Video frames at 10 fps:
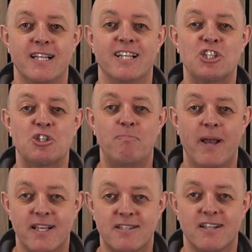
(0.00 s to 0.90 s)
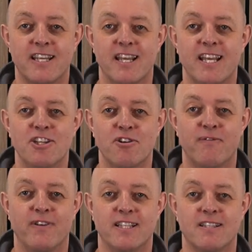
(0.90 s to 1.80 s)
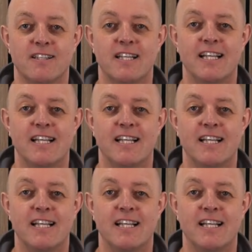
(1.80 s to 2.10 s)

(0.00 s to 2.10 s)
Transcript: especially in your feet,